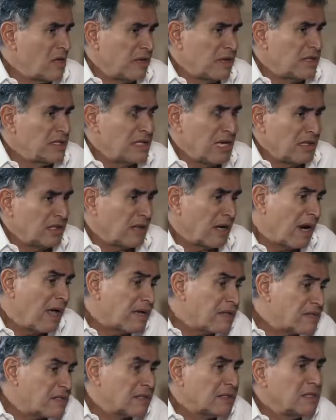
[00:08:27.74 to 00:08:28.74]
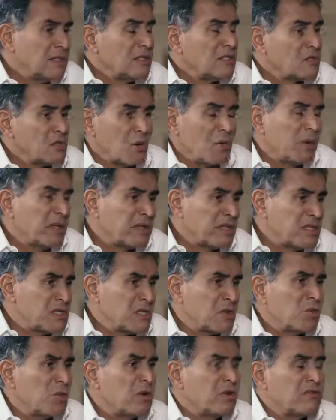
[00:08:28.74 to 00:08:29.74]
not decentralized. So what is
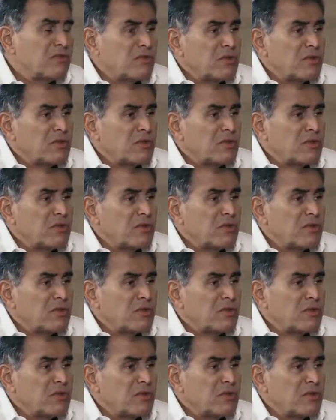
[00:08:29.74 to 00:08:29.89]
it worth